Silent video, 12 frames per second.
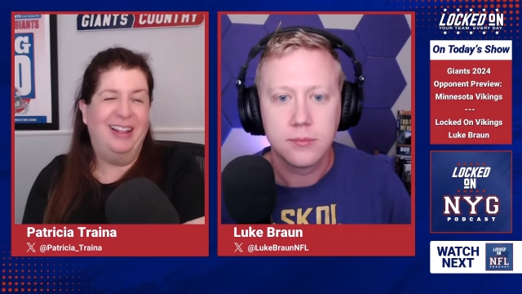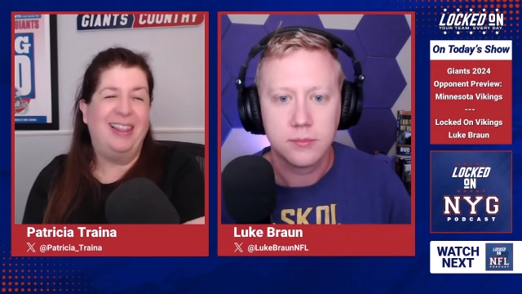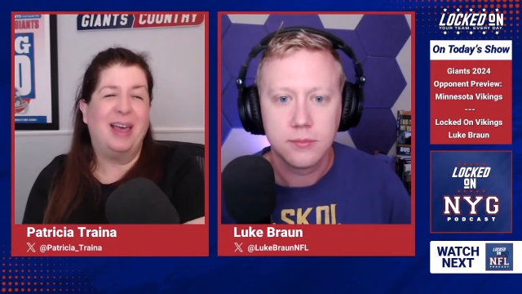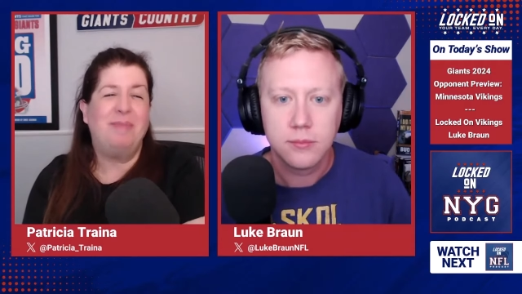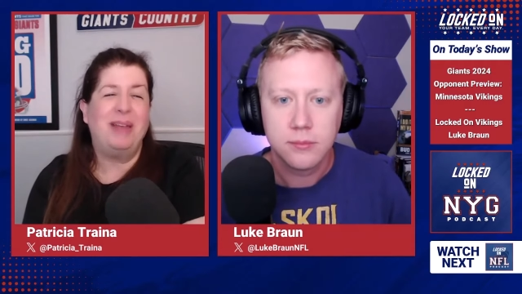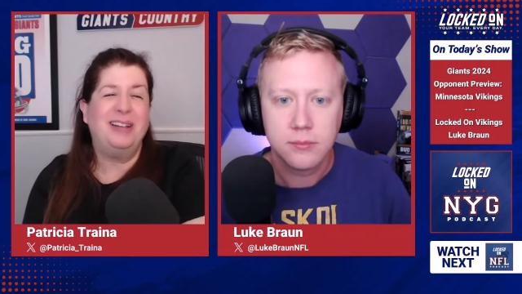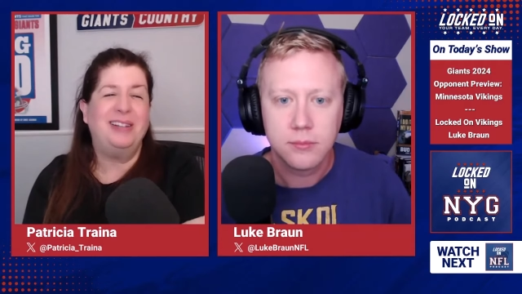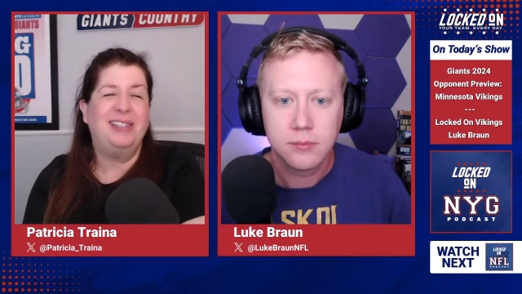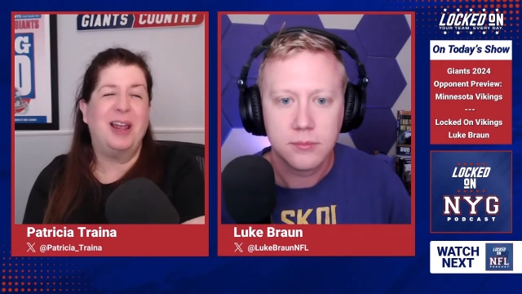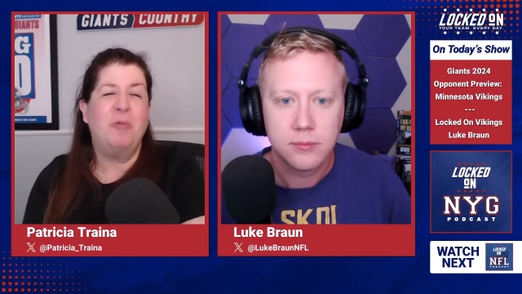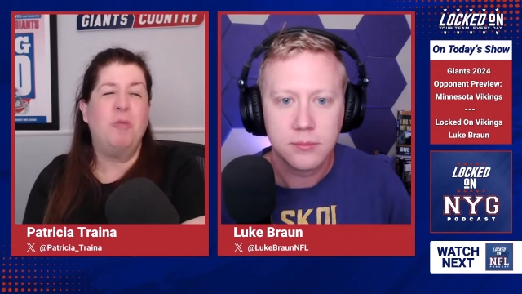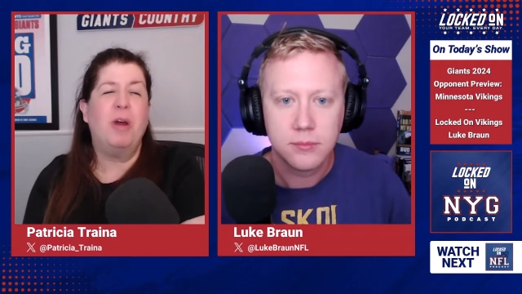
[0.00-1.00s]
Speaker 1: that being
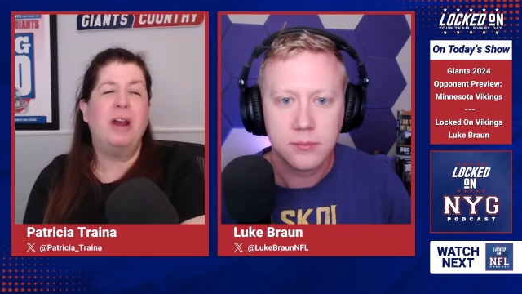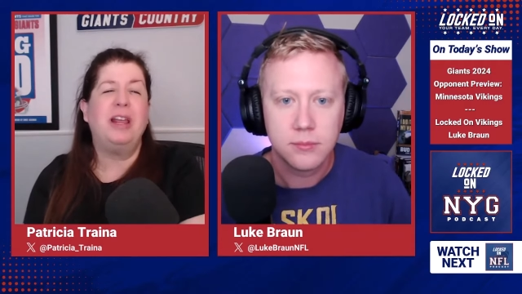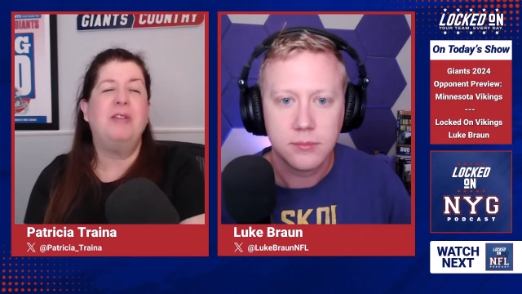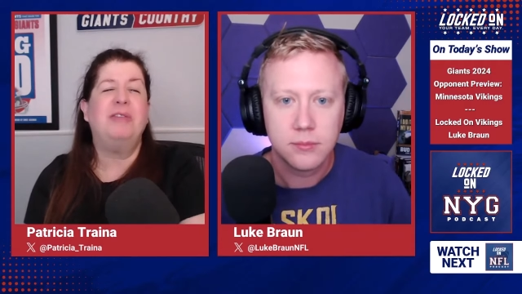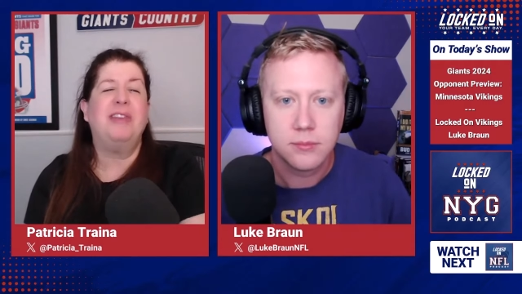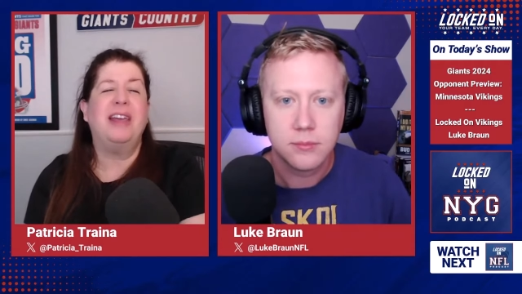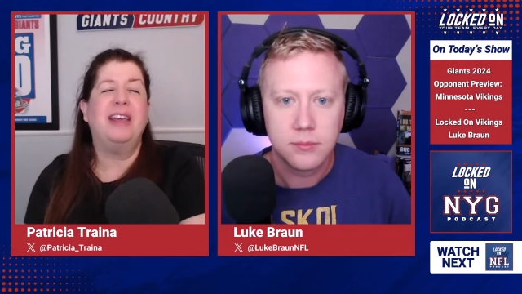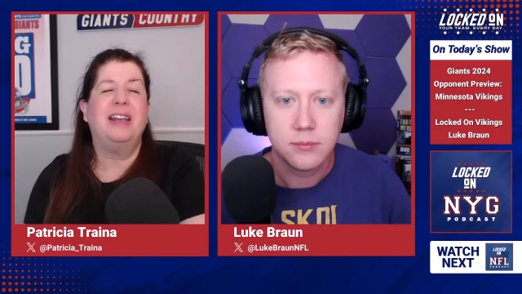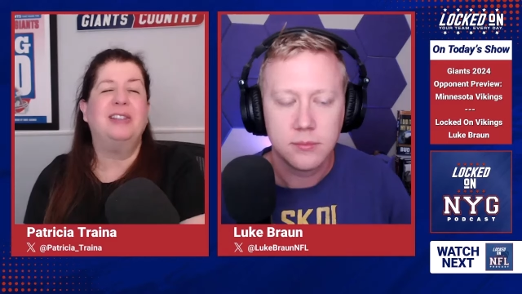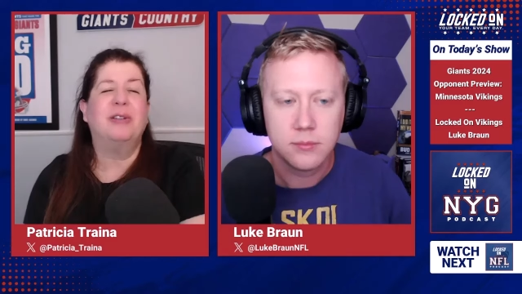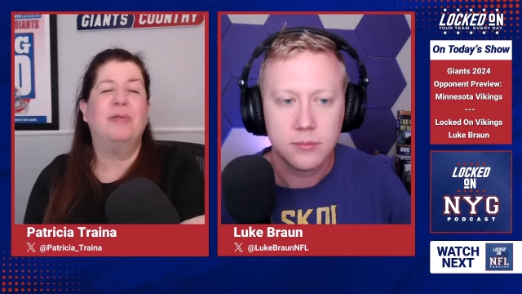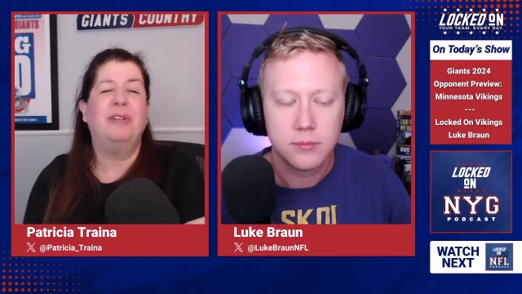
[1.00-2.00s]
said, what do you think
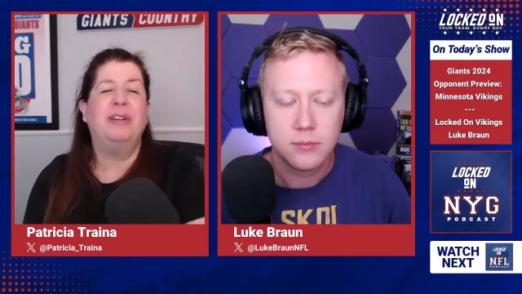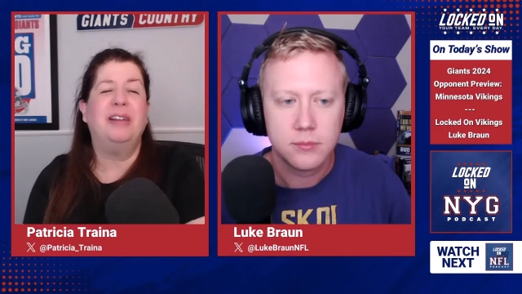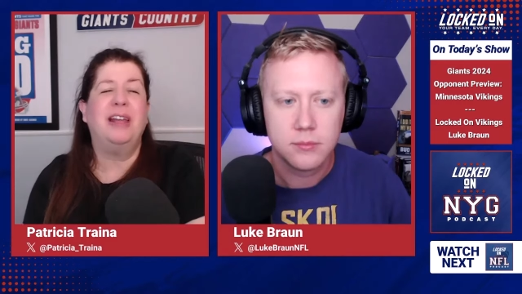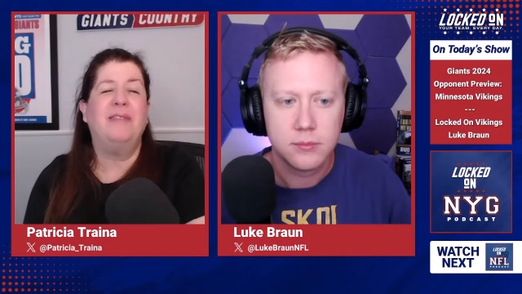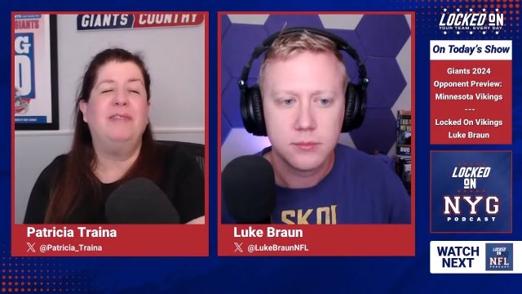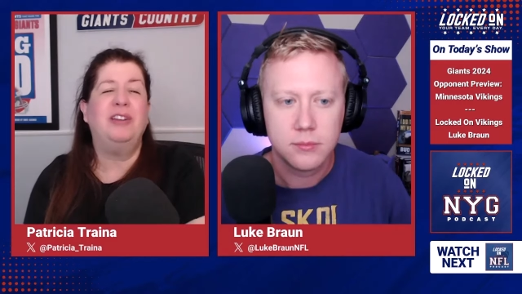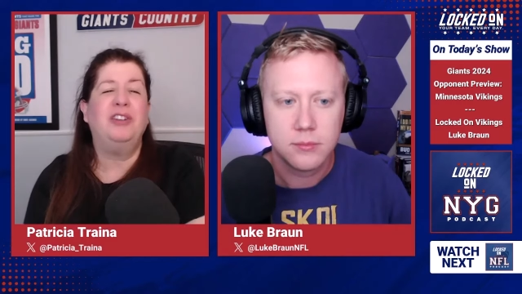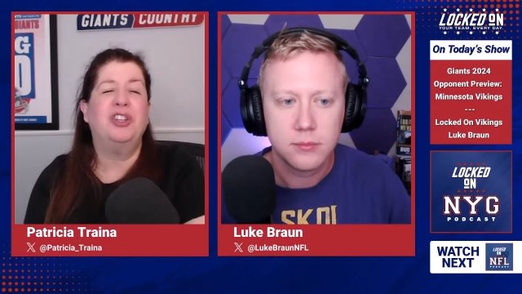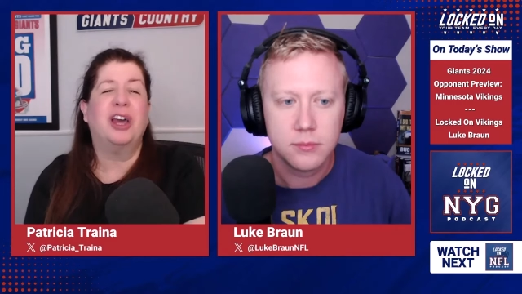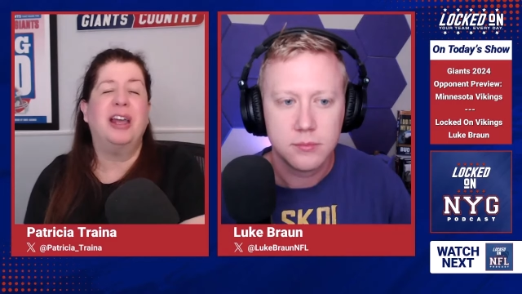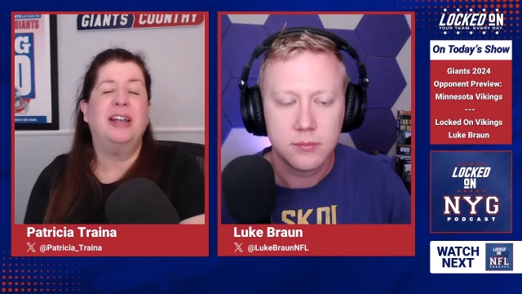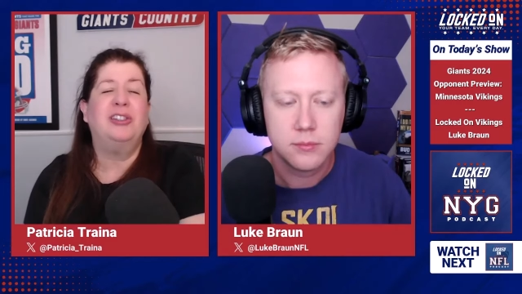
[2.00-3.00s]
is going to give the
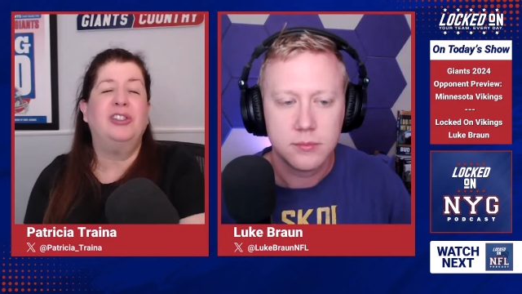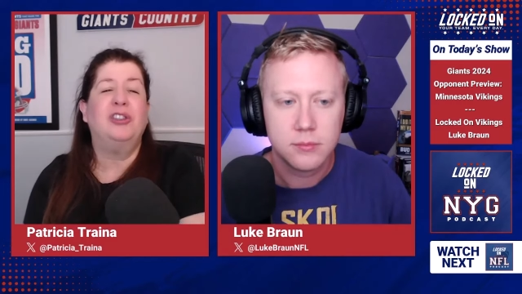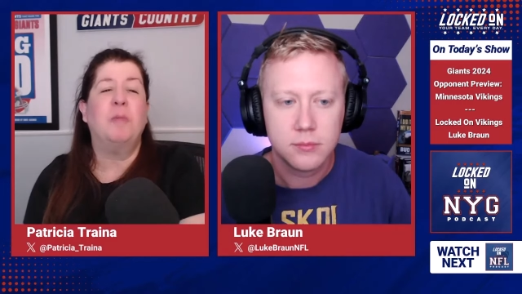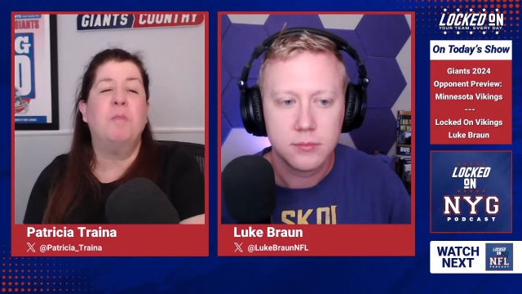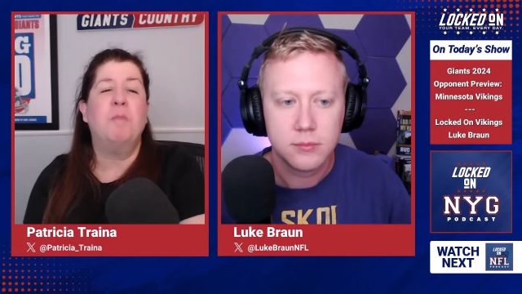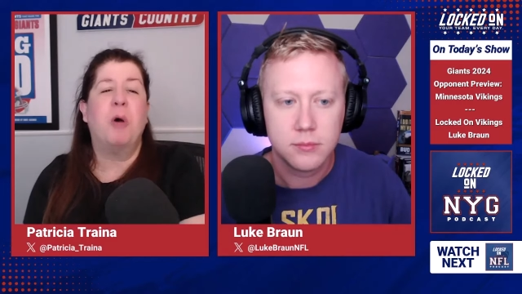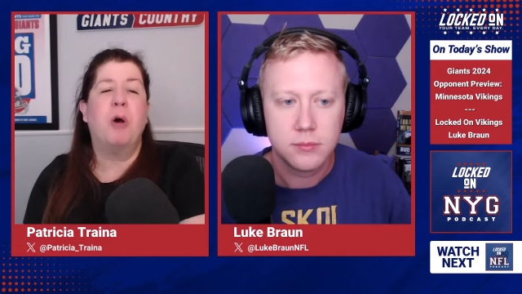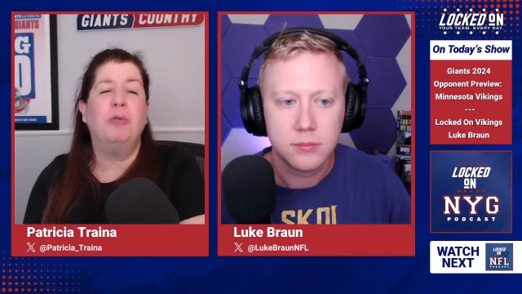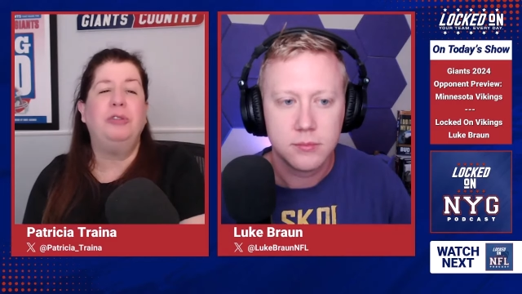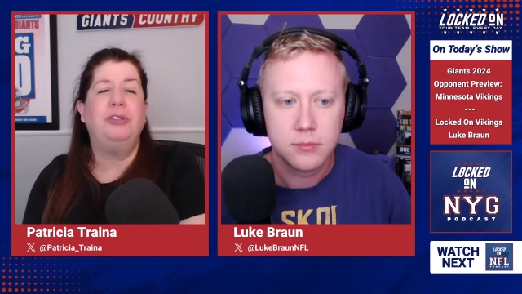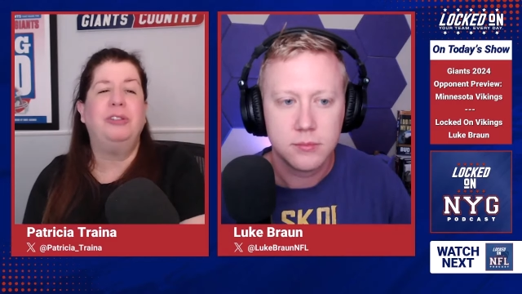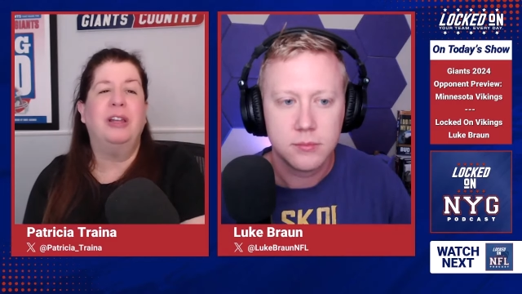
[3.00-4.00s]
Giants the
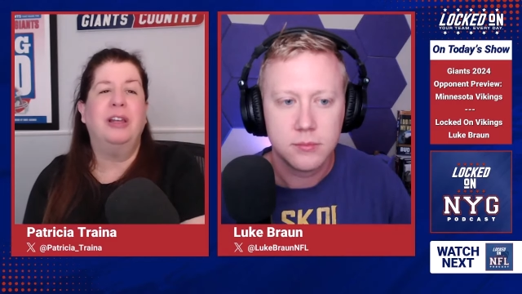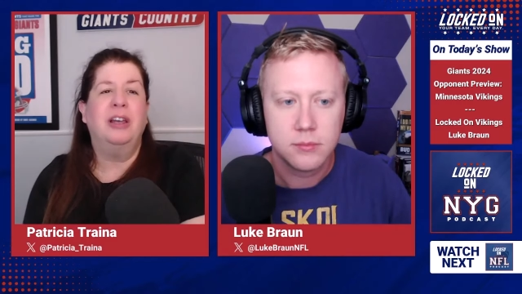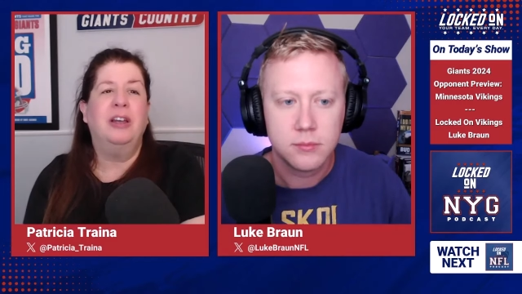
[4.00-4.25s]
most